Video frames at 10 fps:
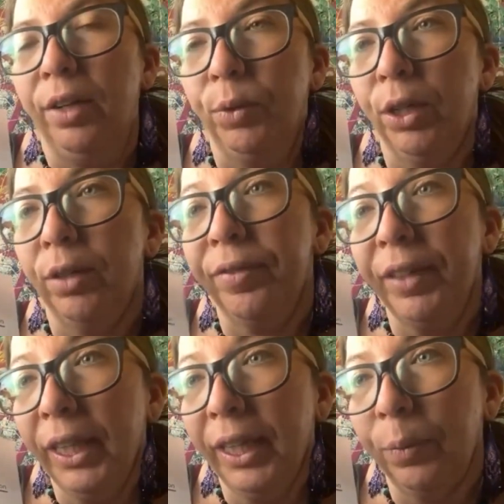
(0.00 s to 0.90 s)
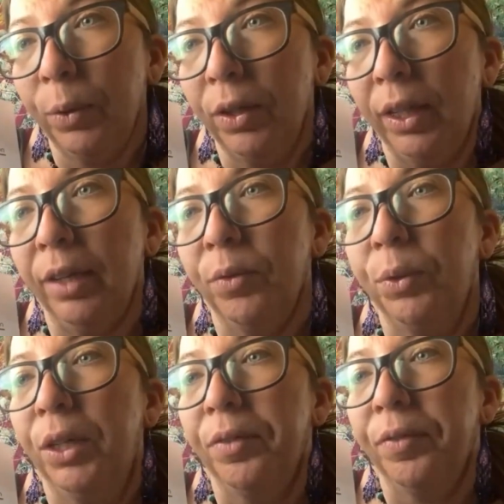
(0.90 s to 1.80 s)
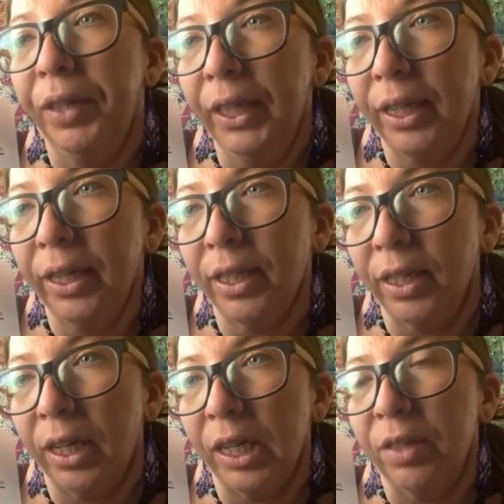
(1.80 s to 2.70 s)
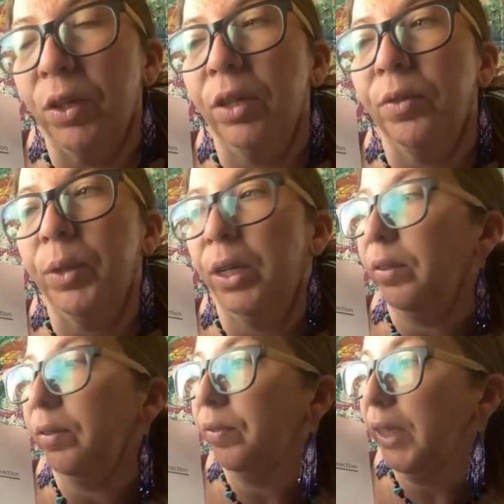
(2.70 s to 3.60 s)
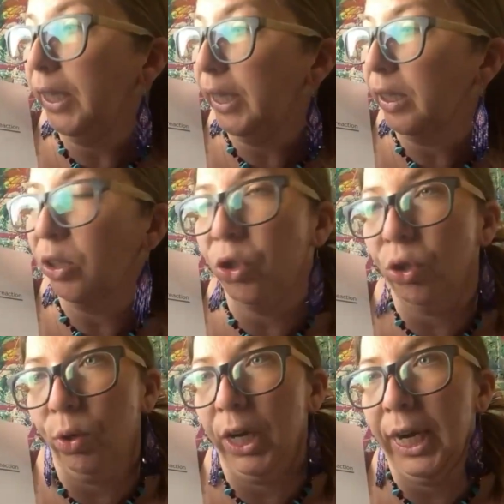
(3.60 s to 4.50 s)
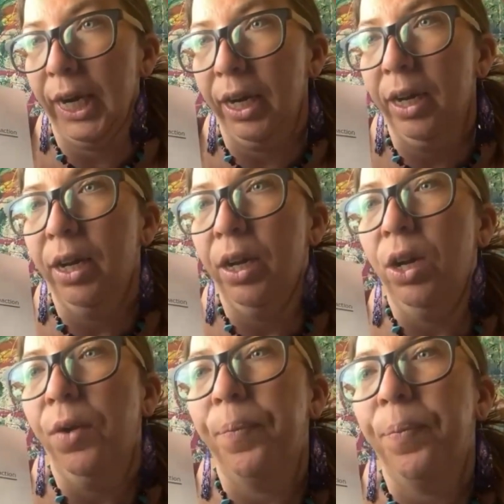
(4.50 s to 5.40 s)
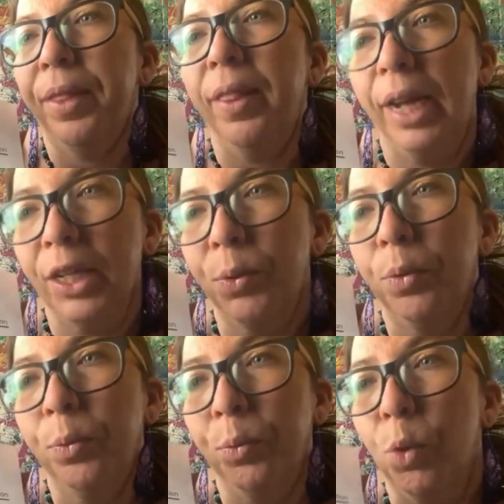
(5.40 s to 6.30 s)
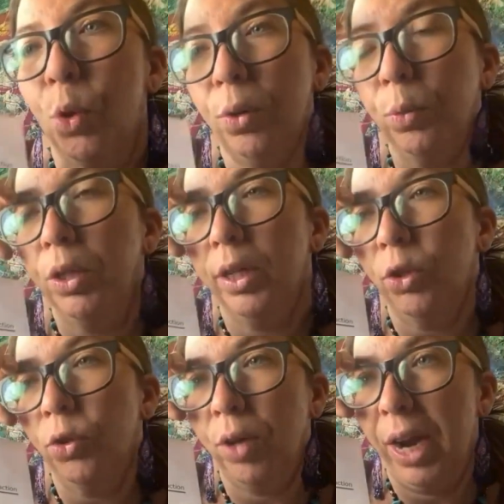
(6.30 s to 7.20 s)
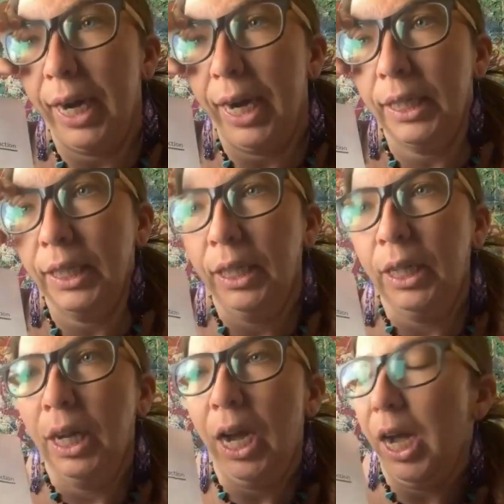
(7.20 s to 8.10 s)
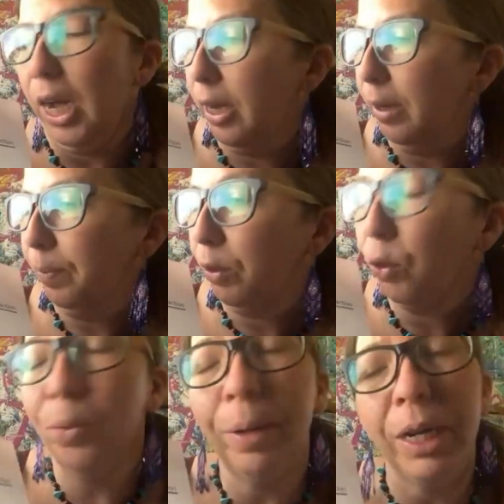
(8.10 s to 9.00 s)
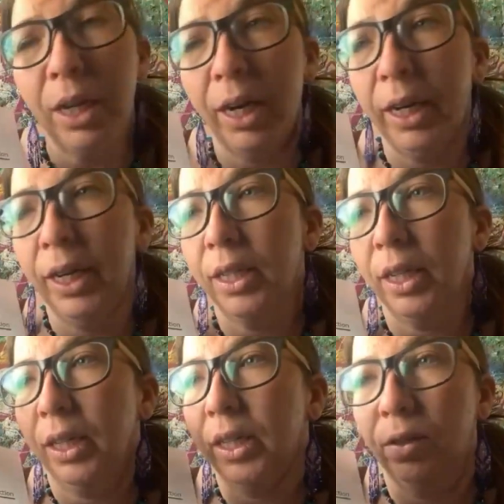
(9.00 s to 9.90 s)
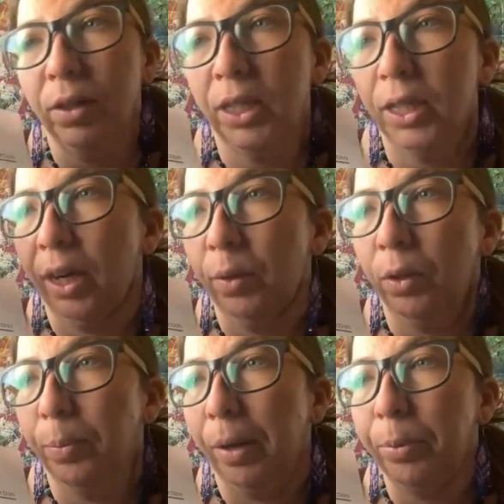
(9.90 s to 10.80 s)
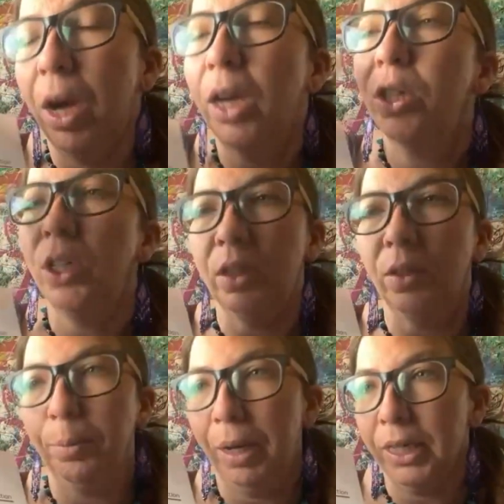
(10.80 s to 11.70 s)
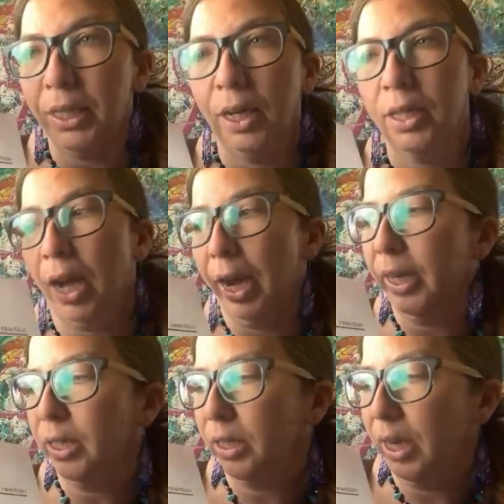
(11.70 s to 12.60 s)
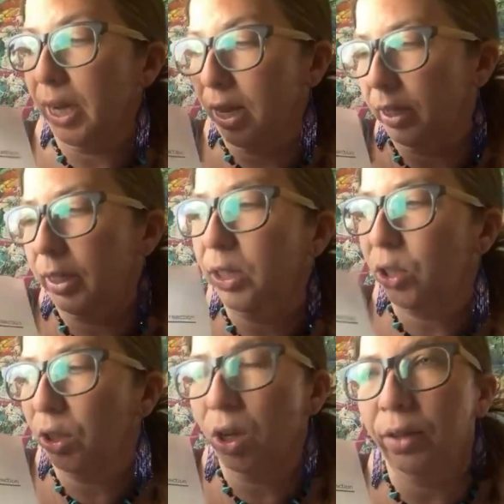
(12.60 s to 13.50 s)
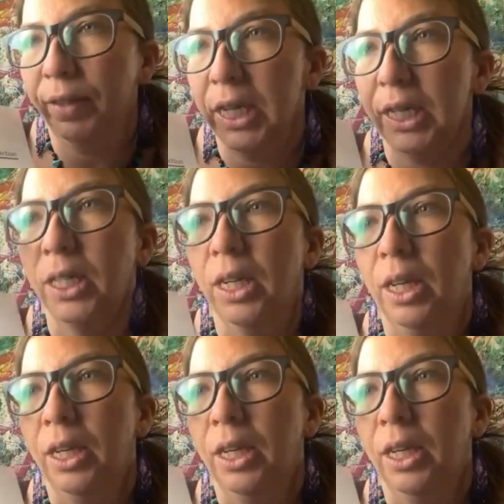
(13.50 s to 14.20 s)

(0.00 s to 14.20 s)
If we are feeling worthy, if we are feeling successful, if we are feeling joy, then that's what more will attract. Through my studies and continuously studying with Bob Proctor and doing basics, I can, and teaching all of this,